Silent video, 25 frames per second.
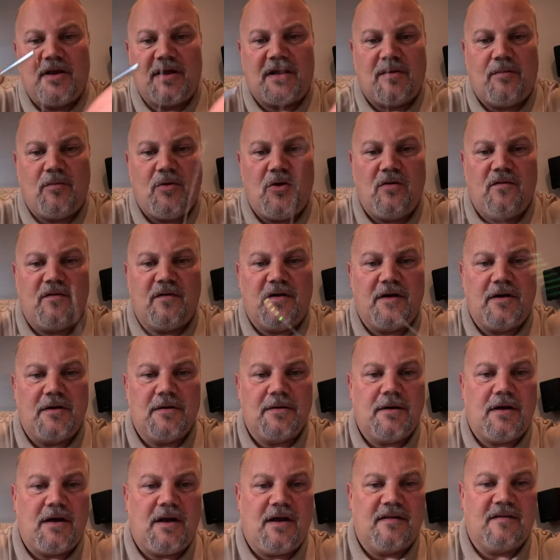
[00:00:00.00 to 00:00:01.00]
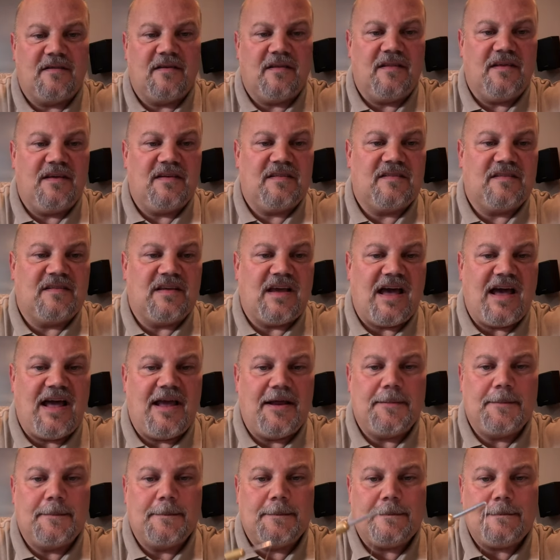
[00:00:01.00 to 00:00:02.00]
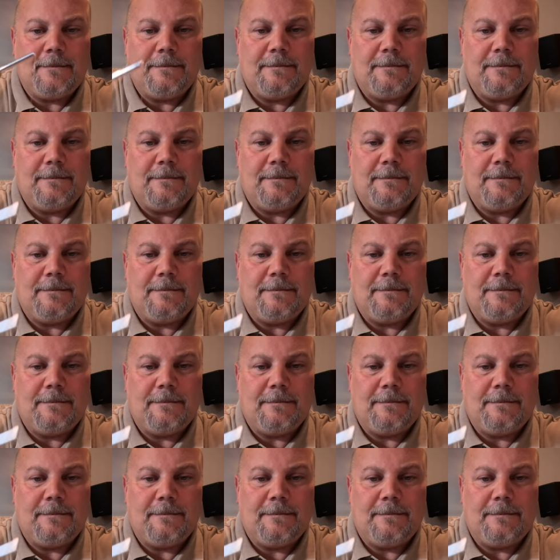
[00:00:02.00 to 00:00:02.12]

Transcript: going to come over onto this side.